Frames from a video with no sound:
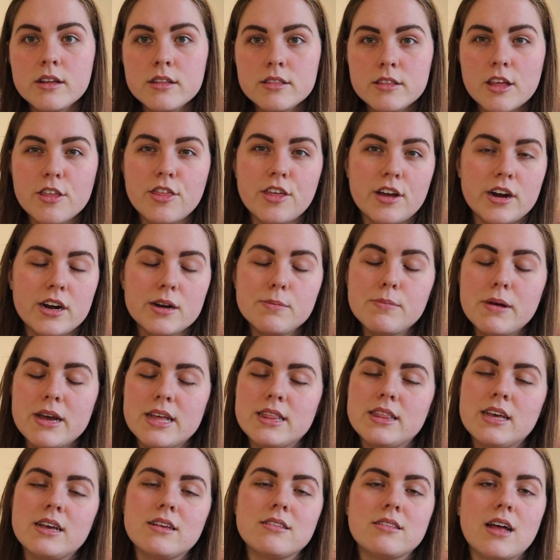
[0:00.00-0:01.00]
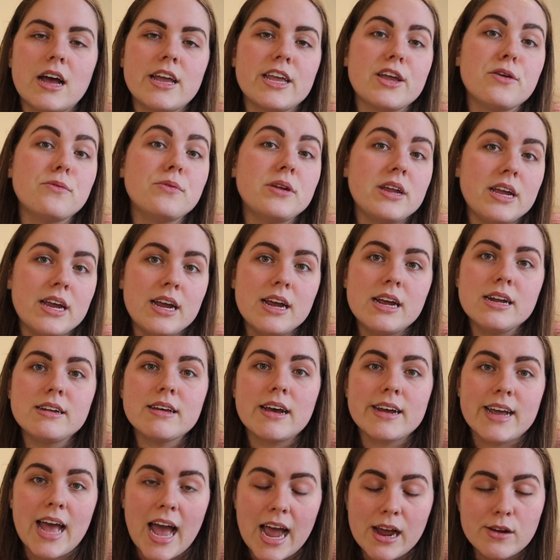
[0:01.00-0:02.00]
The third myth is that you need
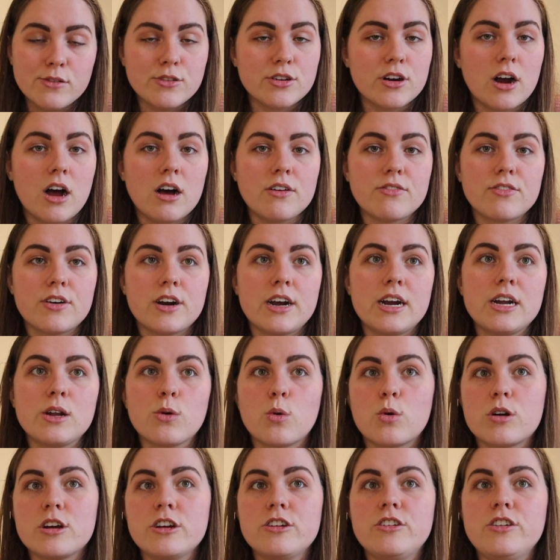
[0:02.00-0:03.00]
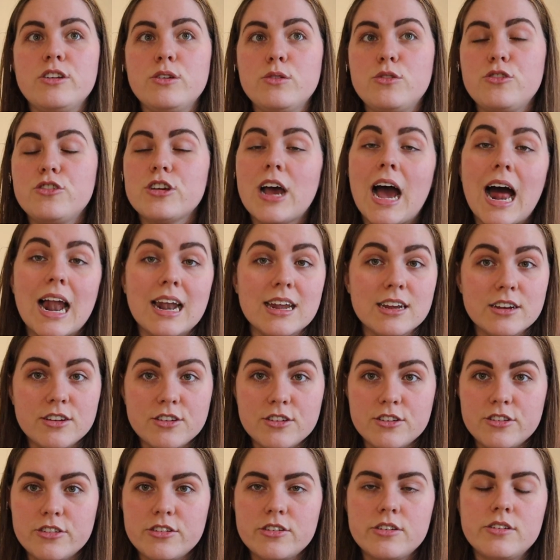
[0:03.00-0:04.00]
a counter offer in order to
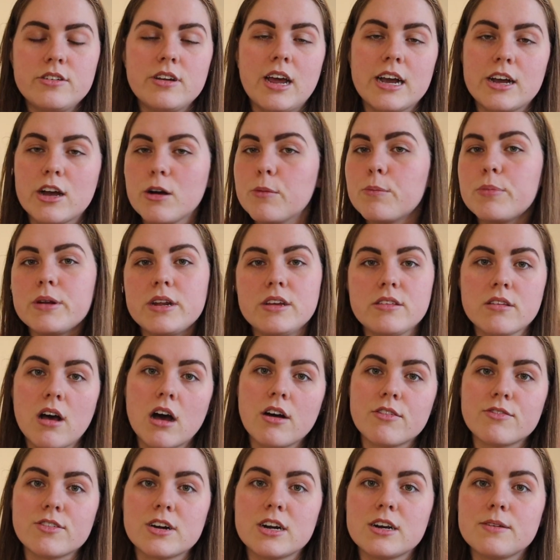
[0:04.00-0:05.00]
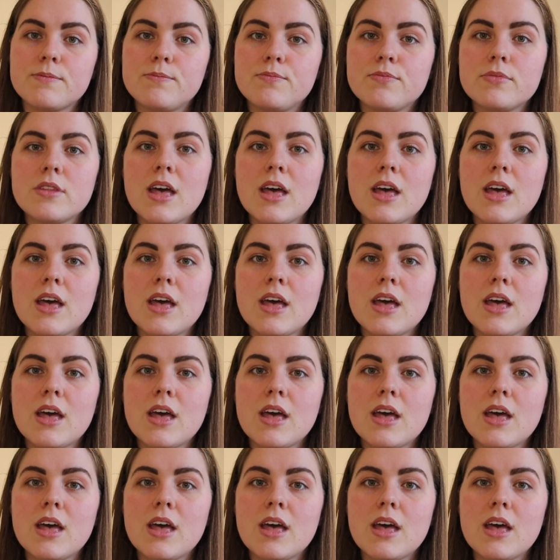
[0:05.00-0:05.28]
challenge a company's offer.